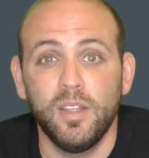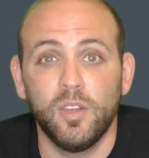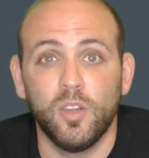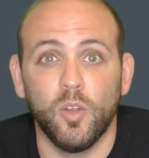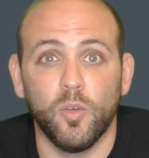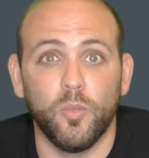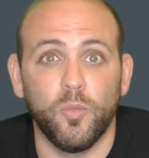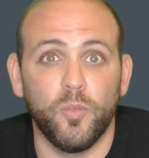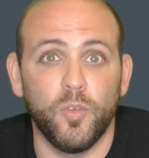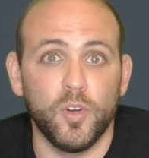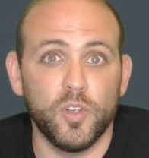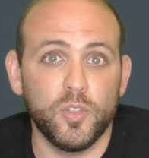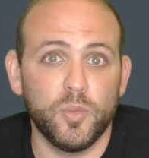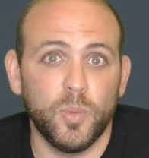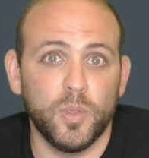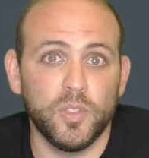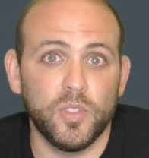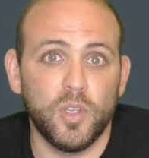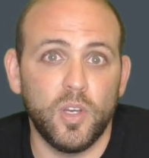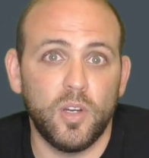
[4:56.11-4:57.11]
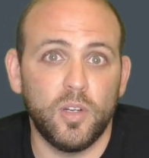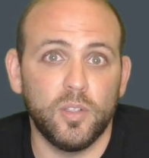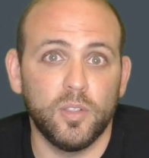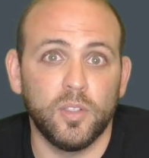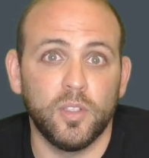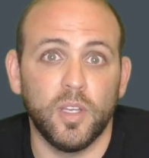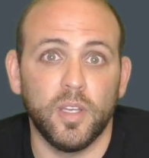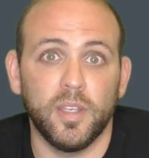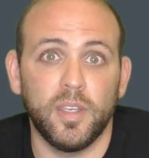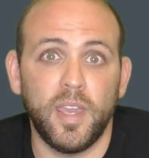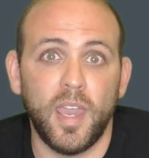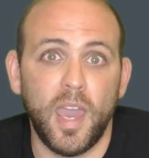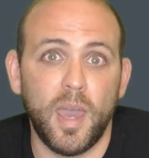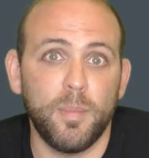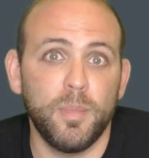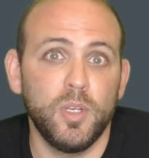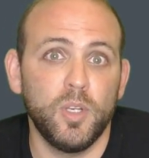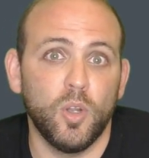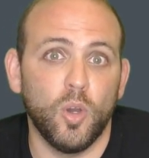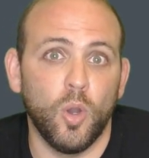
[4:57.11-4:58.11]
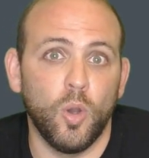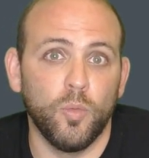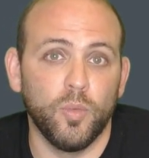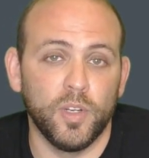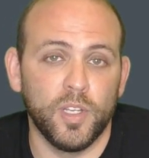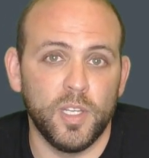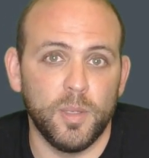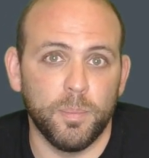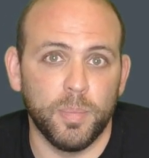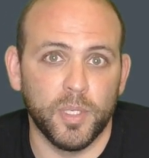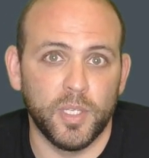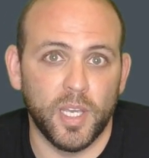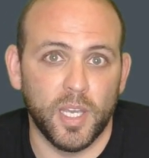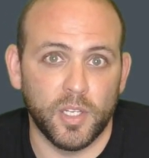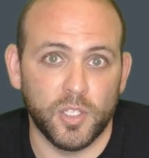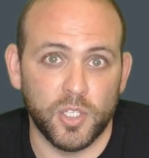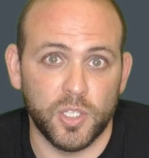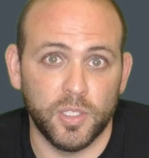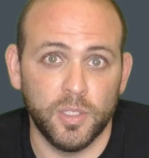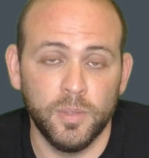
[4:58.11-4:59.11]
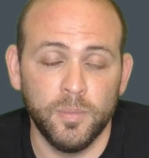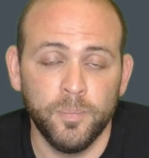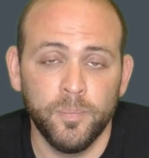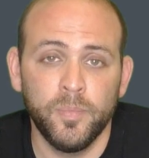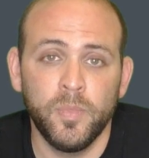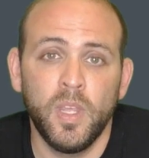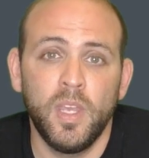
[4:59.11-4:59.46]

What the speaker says: The first one's called cabin overheat protection.